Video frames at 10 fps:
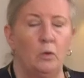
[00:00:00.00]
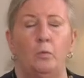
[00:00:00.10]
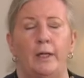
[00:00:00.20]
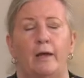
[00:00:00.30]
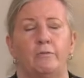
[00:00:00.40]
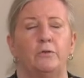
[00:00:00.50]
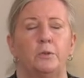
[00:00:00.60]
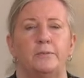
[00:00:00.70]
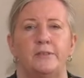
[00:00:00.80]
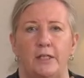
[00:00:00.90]
We have a
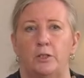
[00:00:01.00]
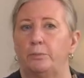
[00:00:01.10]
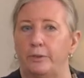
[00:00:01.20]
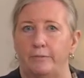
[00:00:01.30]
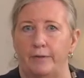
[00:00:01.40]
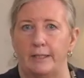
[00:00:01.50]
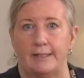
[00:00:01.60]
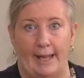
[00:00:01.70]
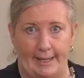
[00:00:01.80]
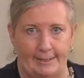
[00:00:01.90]
group of senior prefects,
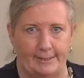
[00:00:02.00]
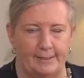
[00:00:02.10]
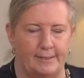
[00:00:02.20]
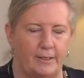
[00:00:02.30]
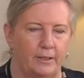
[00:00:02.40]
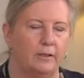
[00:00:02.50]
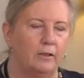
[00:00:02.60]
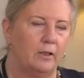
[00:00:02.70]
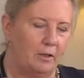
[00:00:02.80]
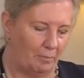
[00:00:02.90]
8 this year,
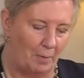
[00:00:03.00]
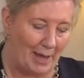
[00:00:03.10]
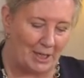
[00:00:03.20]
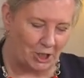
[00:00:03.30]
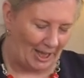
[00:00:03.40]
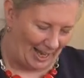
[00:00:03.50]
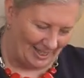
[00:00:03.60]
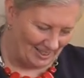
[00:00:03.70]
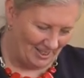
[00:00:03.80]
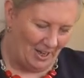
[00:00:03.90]
my magic
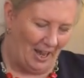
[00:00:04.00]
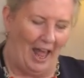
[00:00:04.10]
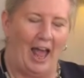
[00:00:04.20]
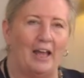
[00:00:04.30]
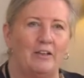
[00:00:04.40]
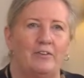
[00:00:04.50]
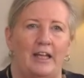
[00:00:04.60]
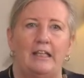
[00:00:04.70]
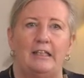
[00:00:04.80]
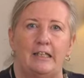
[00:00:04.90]
8, and
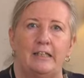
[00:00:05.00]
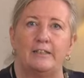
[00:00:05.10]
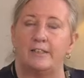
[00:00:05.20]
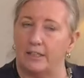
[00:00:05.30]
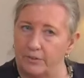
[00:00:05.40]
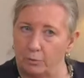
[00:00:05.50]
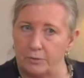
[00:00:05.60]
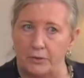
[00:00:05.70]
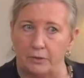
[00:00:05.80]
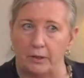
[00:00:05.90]
they lead the sixth form
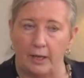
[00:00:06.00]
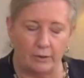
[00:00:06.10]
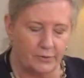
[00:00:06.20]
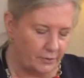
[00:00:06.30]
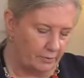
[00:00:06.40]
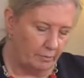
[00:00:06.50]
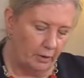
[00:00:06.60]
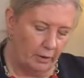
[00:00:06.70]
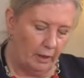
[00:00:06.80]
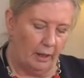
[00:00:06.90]
student council.
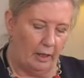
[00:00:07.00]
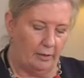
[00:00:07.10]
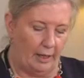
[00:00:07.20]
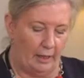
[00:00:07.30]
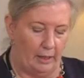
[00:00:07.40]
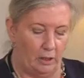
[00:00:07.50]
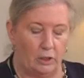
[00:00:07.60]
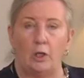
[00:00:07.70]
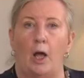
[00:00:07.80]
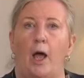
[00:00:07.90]

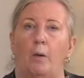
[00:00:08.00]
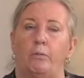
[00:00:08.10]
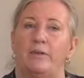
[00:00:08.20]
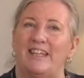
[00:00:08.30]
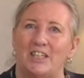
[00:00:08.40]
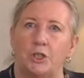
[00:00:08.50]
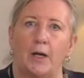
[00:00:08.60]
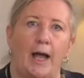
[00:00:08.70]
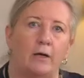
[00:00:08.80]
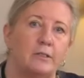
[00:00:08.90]
They help with
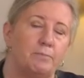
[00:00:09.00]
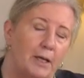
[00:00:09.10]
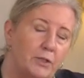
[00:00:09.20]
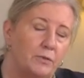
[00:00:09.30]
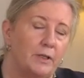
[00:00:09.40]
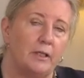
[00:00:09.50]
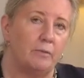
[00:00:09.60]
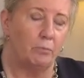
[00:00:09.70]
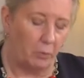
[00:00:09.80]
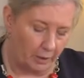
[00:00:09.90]
inter-house mentoring
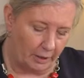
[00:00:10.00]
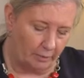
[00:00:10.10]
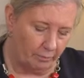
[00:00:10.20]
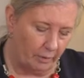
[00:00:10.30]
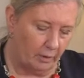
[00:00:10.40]
and boarding.